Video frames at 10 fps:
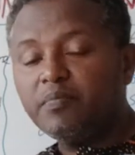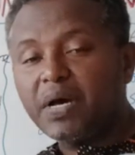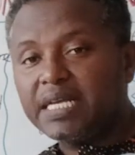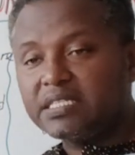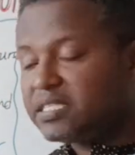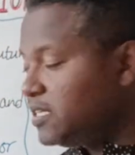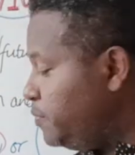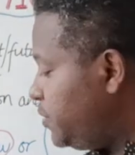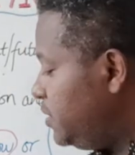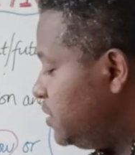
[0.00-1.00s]
past
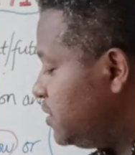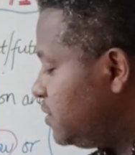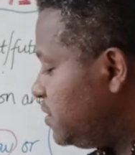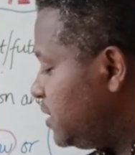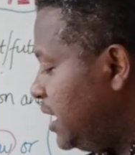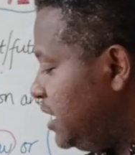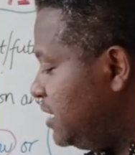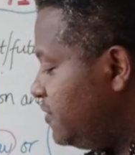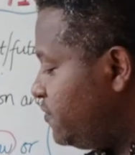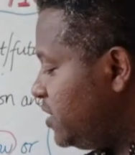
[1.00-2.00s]
simple, and
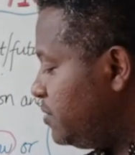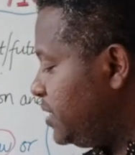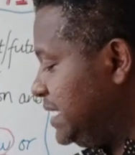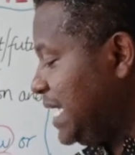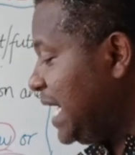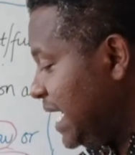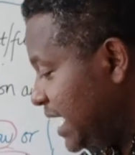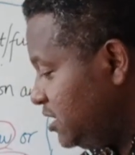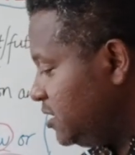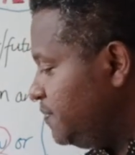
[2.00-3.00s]
the verb is
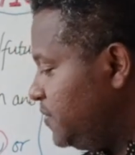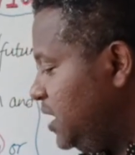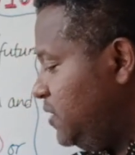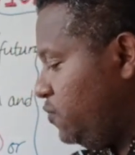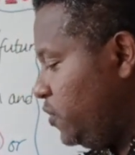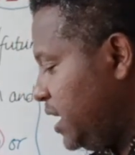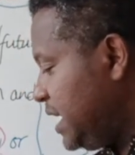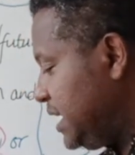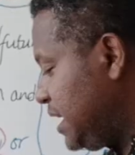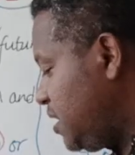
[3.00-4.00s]
had, if we
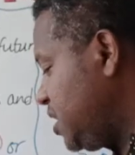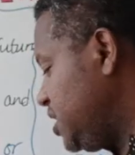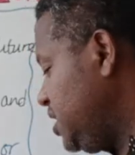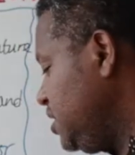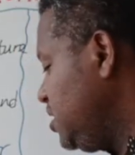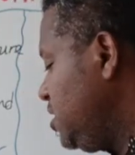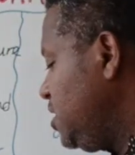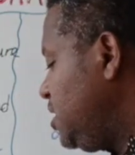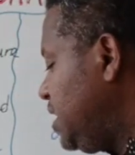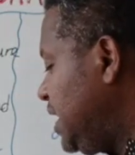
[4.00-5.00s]
had a garden,
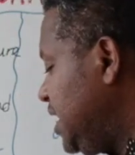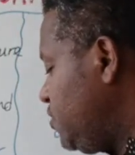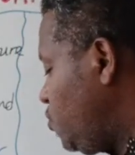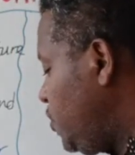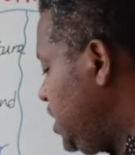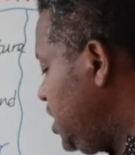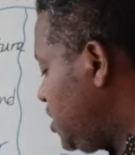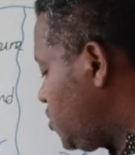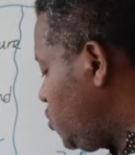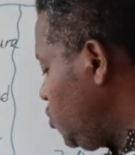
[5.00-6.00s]
and
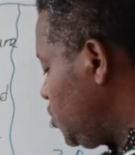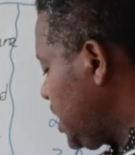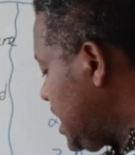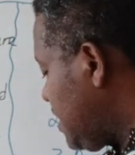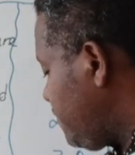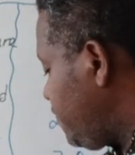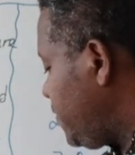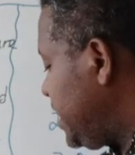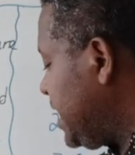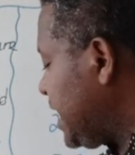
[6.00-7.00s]
we could have
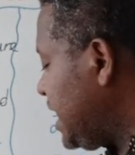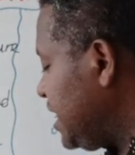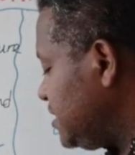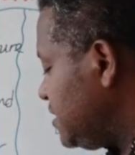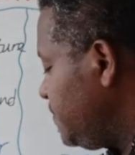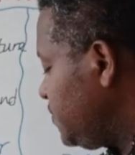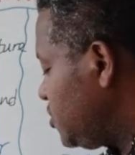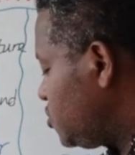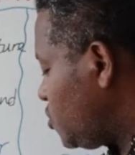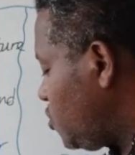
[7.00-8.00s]
a cat.
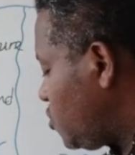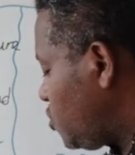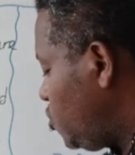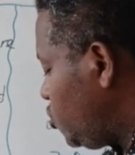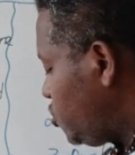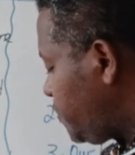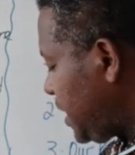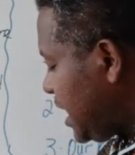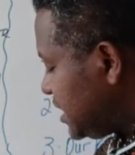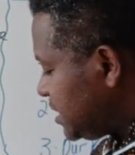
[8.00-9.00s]
So could
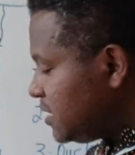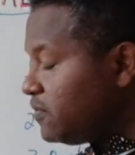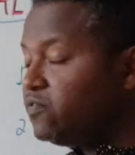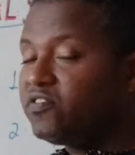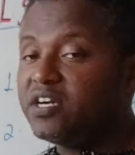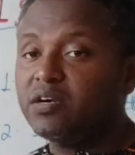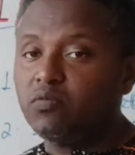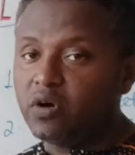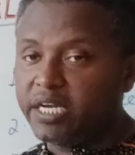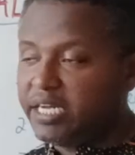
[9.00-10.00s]
plus verb
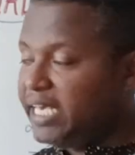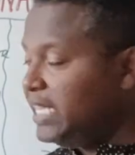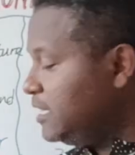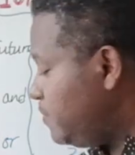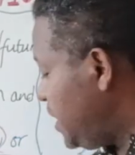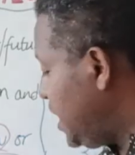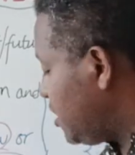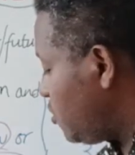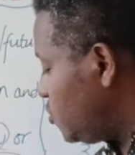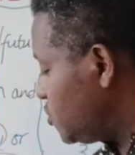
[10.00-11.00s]
1 in the main
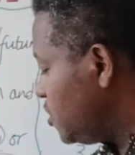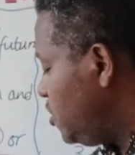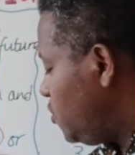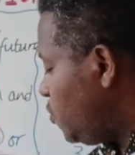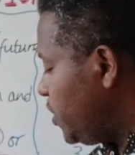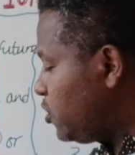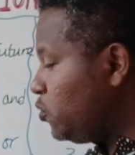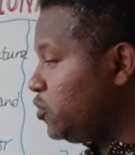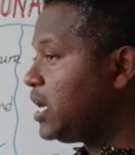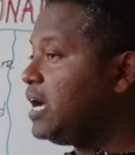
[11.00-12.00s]
clause. We
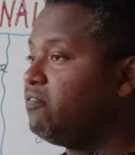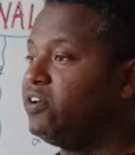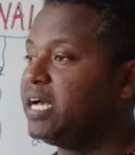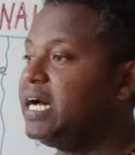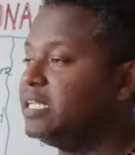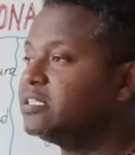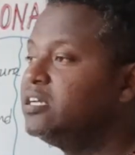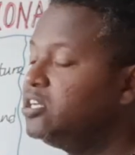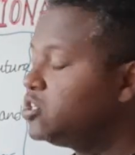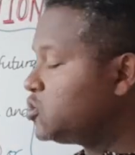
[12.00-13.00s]
could have a cat.
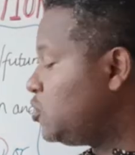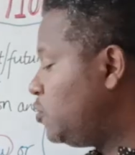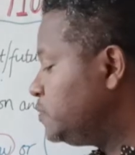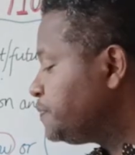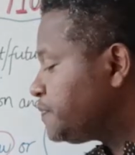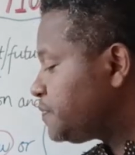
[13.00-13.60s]
So